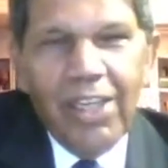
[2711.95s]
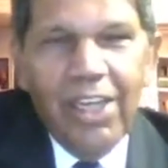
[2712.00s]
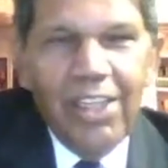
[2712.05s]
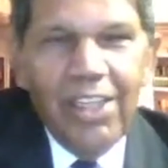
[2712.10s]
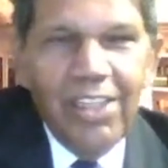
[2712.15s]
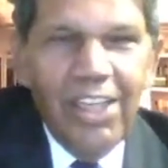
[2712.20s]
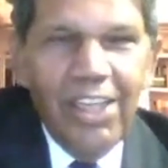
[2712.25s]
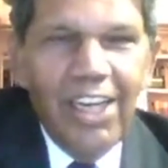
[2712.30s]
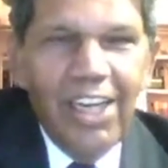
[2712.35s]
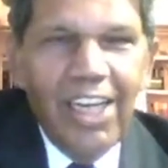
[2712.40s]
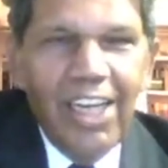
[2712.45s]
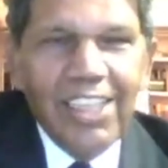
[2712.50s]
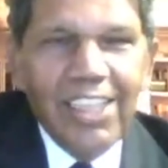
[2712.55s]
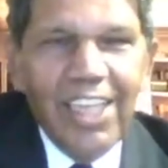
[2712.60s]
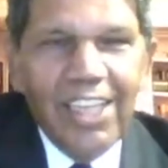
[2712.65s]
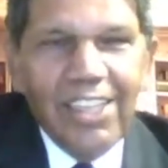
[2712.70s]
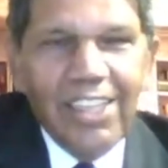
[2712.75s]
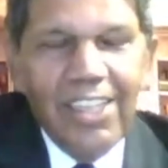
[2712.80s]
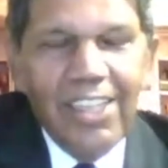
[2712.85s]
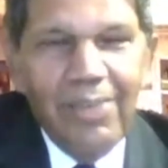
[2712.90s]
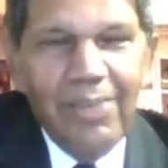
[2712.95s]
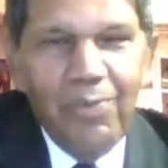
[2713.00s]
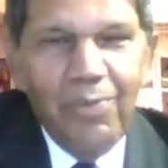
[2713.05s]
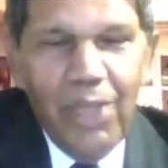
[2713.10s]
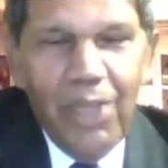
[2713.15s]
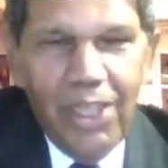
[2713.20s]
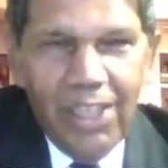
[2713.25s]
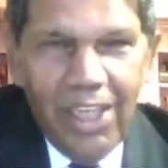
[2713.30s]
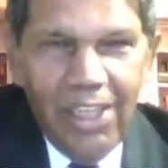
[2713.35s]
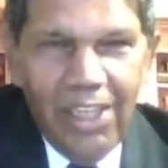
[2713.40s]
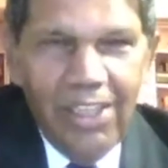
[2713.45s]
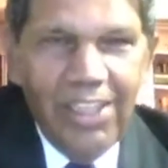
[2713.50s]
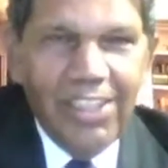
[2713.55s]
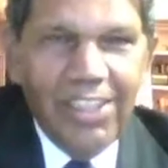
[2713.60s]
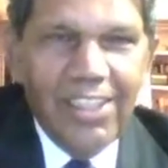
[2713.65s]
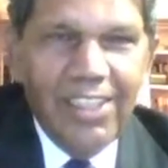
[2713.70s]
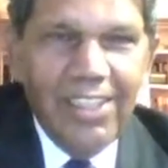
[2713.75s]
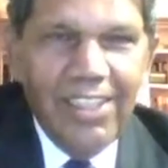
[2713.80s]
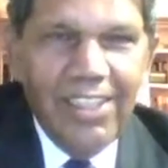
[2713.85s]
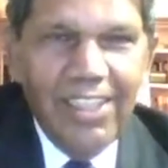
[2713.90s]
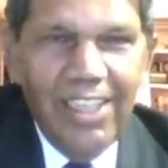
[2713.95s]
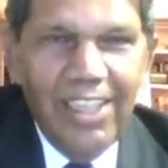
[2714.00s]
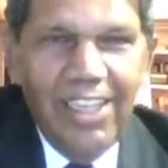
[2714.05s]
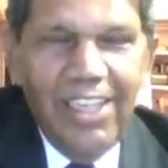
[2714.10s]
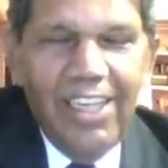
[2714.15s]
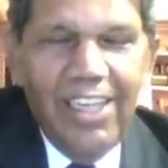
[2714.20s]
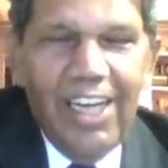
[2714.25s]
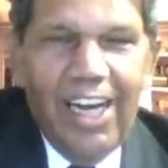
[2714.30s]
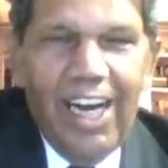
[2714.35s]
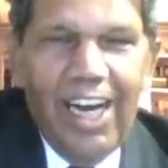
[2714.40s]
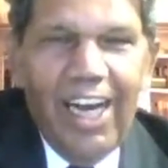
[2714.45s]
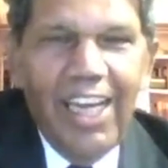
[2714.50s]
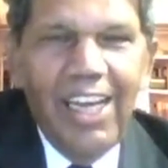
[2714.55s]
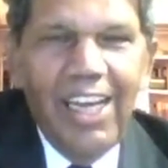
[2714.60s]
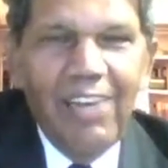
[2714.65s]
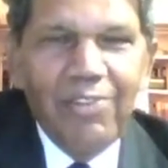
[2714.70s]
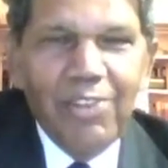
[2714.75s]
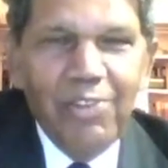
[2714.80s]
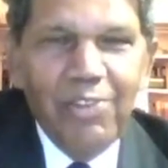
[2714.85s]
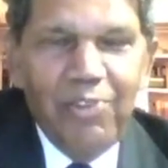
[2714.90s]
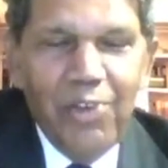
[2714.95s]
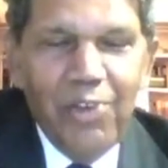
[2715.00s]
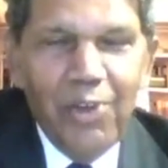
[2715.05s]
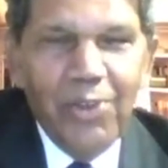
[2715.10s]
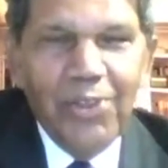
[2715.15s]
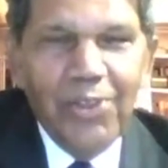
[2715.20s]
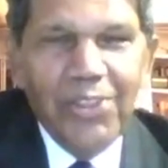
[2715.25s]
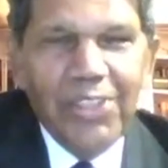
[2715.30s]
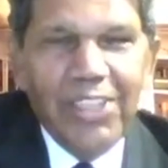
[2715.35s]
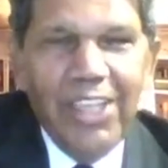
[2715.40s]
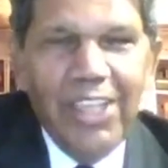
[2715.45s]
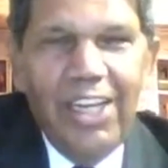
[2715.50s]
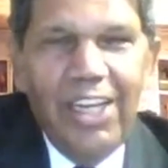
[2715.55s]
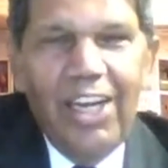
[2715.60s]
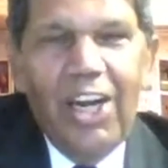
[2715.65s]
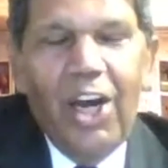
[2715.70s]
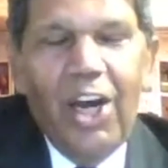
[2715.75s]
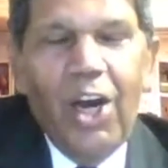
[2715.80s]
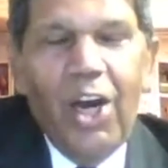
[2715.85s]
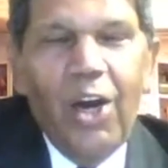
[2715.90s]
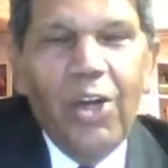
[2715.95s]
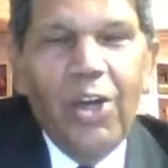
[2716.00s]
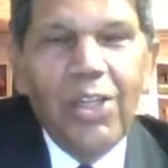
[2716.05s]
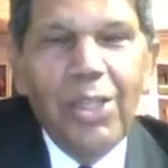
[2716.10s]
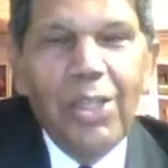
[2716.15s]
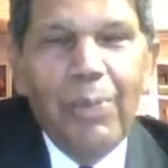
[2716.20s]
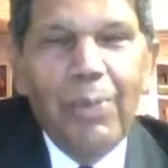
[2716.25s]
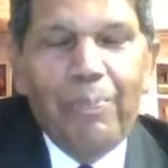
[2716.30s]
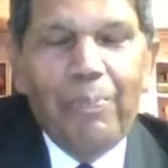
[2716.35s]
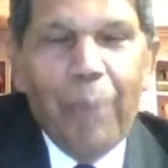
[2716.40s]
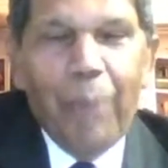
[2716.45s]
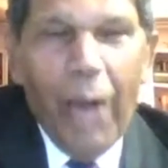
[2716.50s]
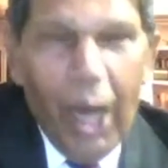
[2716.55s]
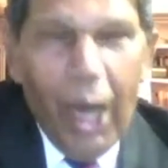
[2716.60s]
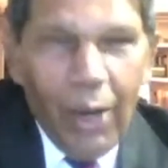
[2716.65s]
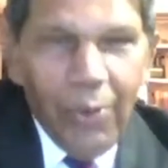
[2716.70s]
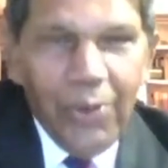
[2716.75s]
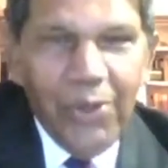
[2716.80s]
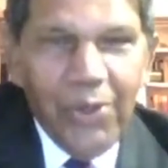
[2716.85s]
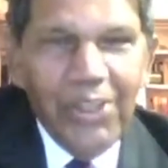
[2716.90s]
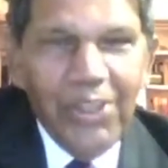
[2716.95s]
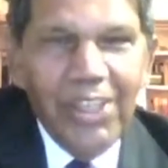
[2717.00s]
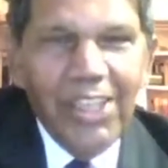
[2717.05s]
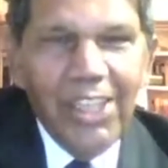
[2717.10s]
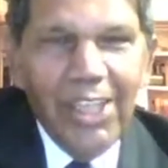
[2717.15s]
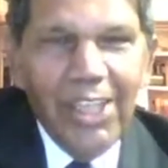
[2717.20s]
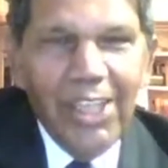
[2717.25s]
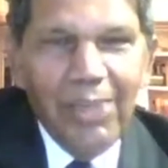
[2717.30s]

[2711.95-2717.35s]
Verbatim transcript: And then I said to him, well, now listen, I have to focus on the power that